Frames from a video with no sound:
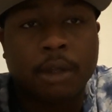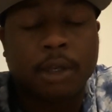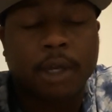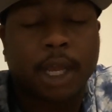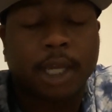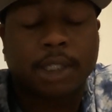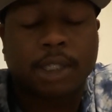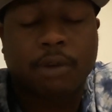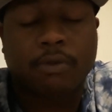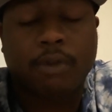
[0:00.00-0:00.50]

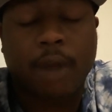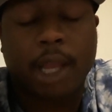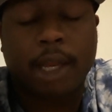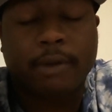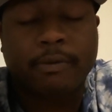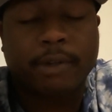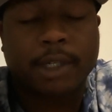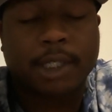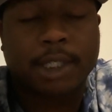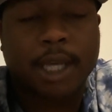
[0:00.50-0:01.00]
That's a
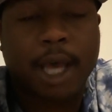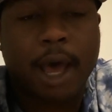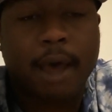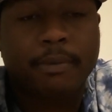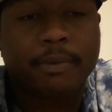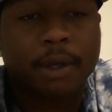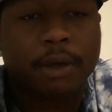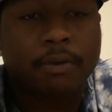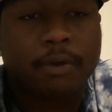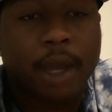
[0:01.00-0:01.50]
relevant
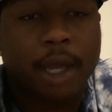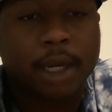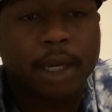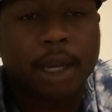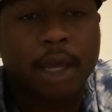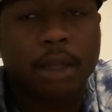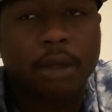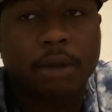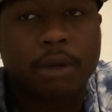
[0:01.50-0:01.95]
topic right now.